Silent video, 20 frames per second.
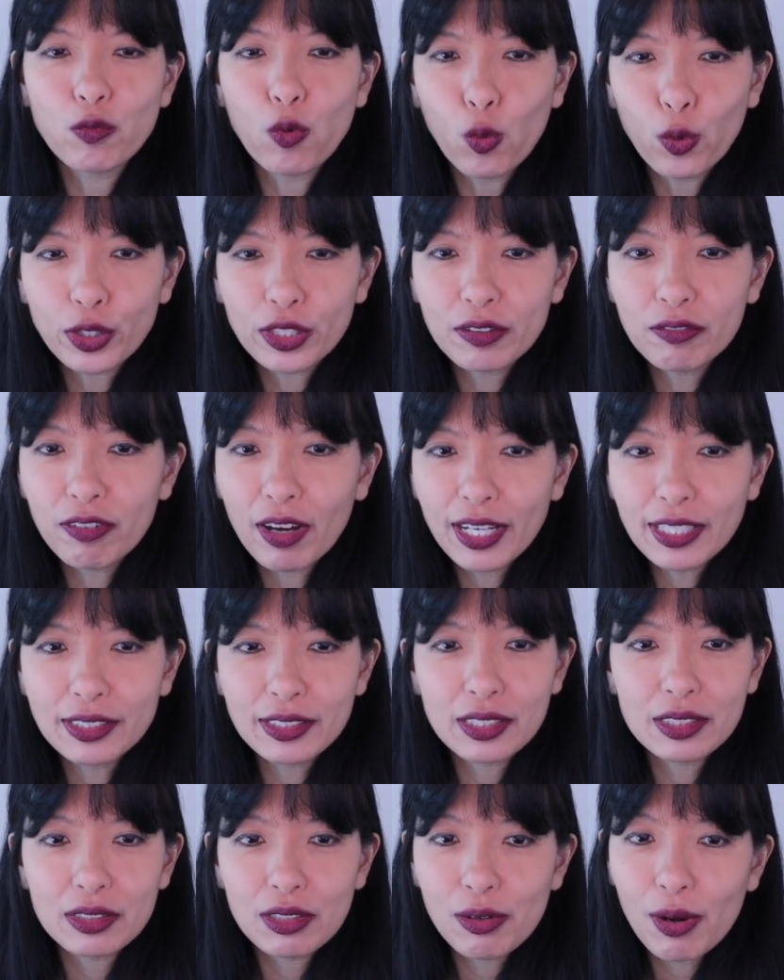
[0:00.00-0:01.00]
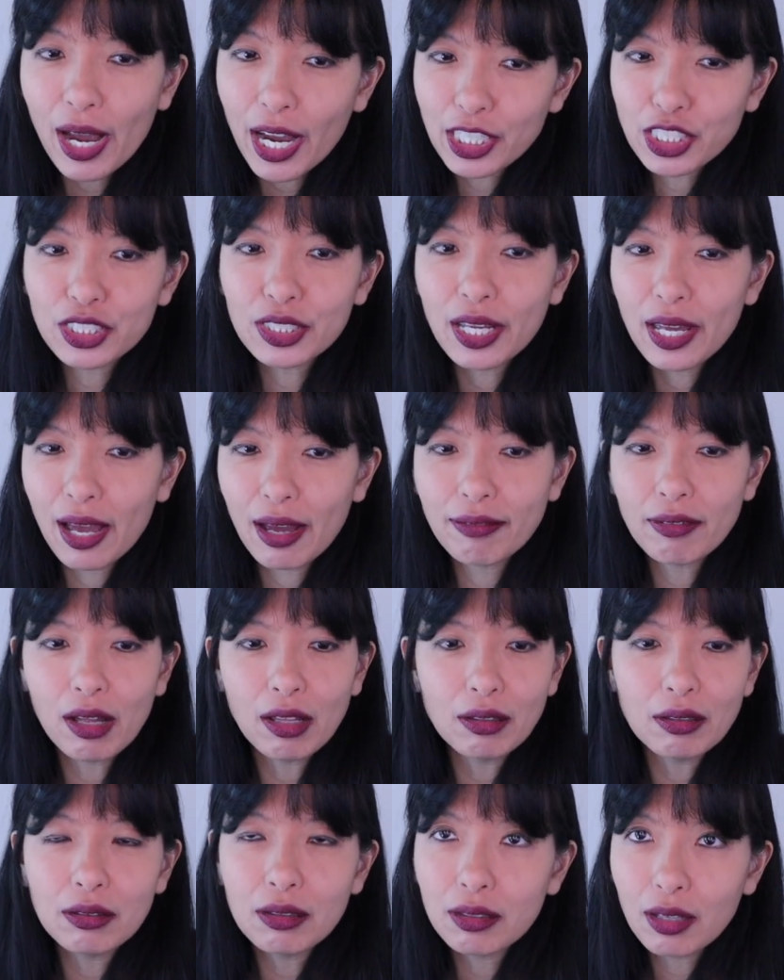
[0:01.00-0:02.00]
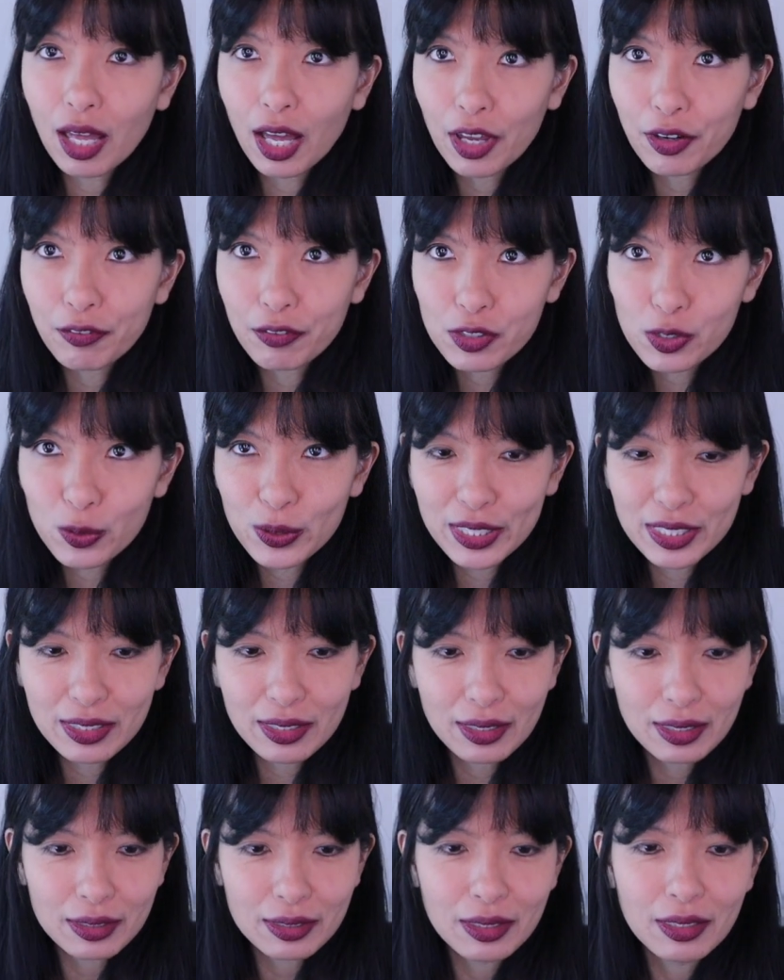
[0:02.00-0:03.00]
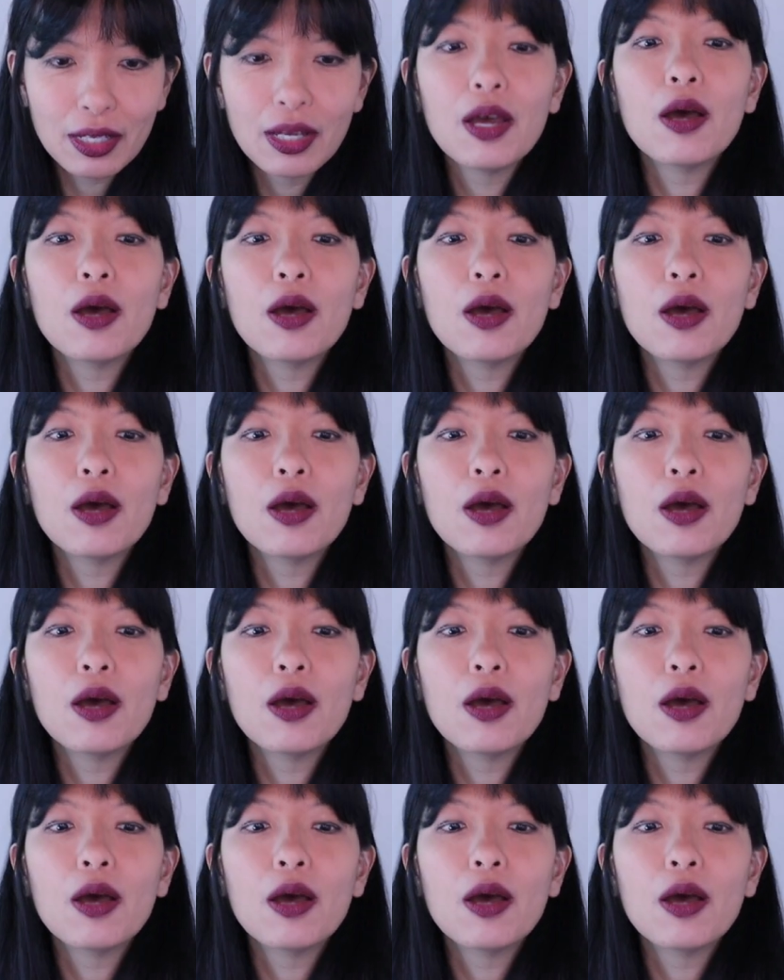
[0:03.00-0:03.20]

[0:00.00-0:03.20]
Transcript: For devices, you actually have a lot of choices.